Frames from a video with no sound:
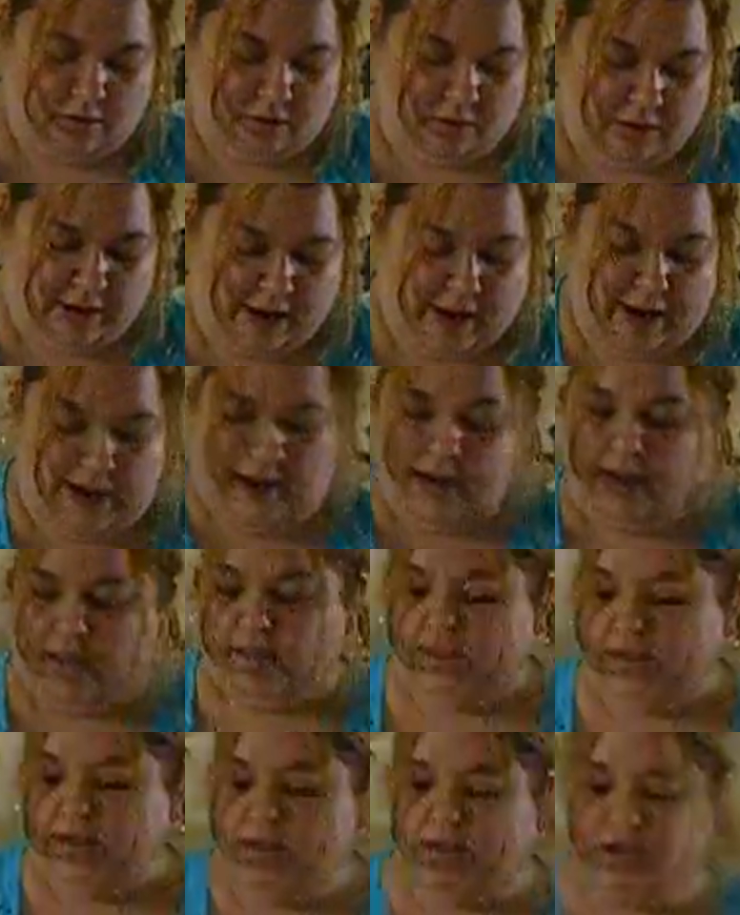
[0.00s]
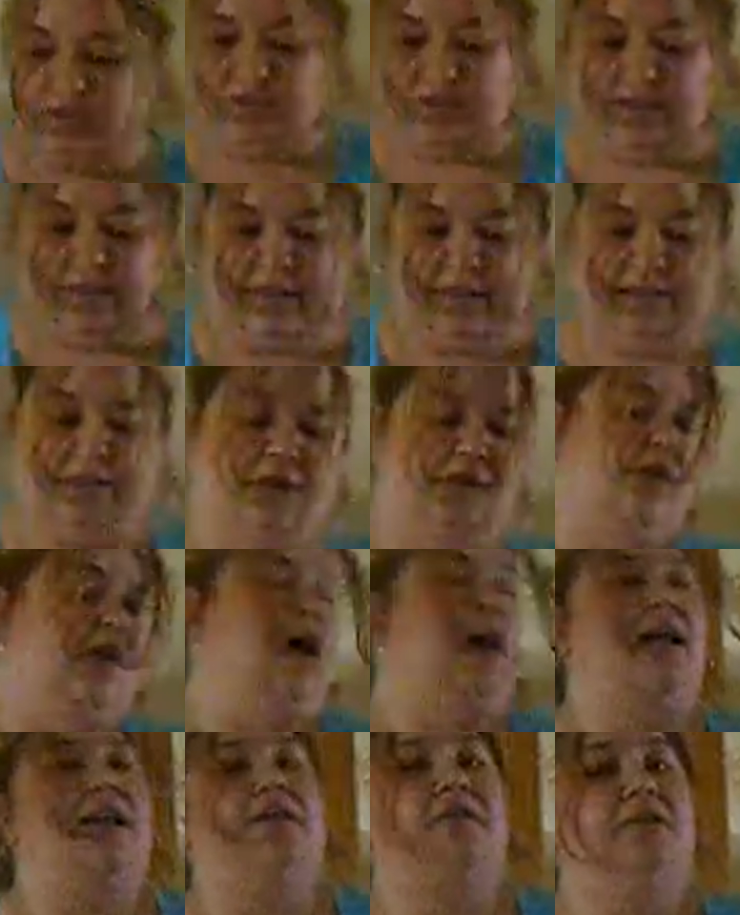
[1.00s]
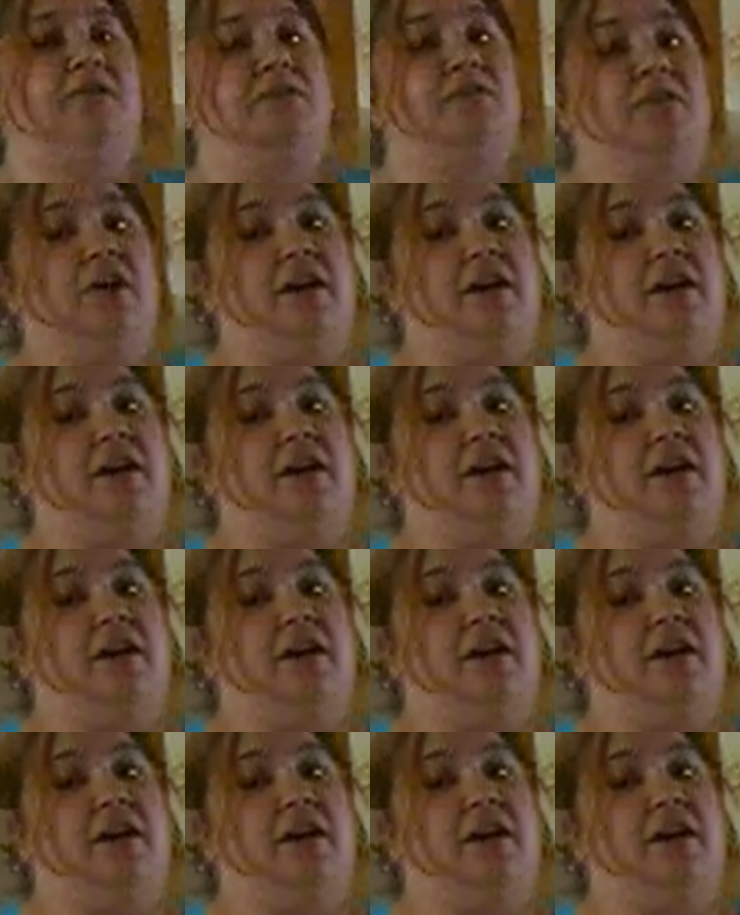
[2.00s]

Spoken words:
Okay, and then you just continue. I don't use